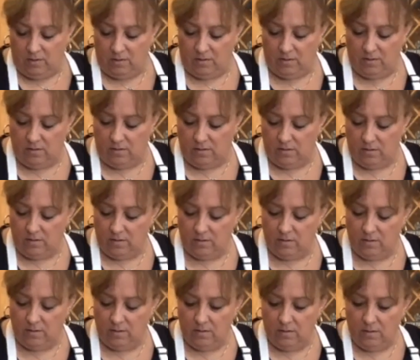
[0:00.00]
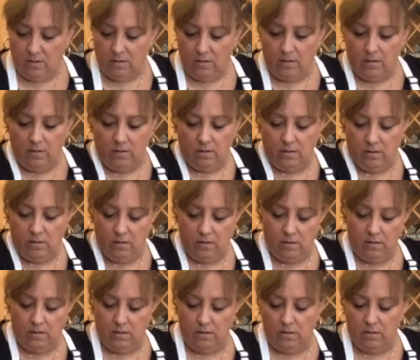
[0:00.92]

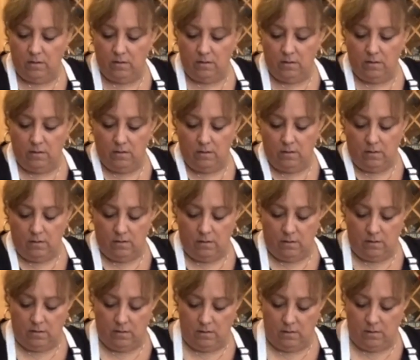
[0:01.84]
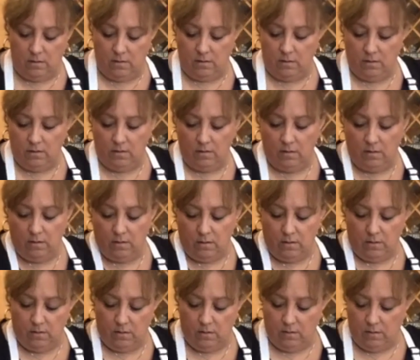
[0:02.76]

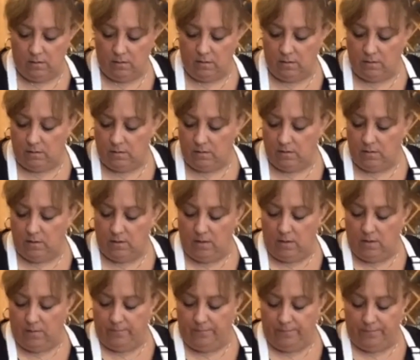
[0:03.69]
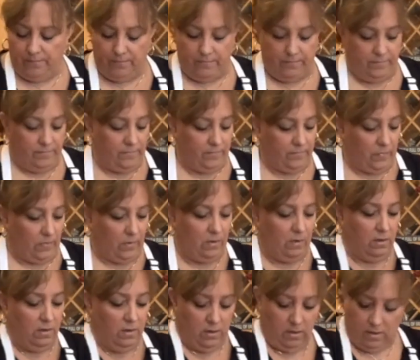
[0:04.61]

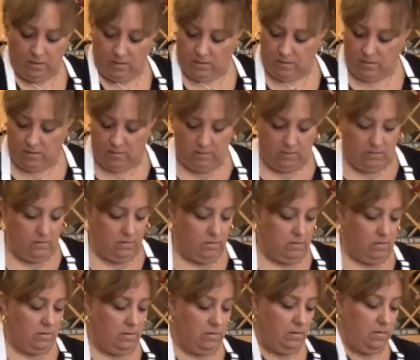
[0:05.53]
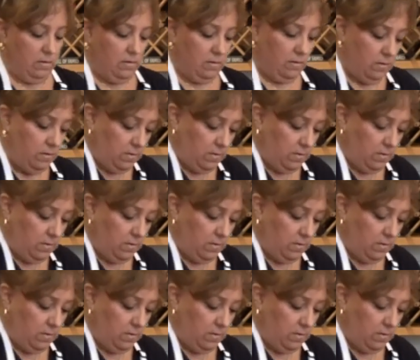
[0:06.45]
(silence)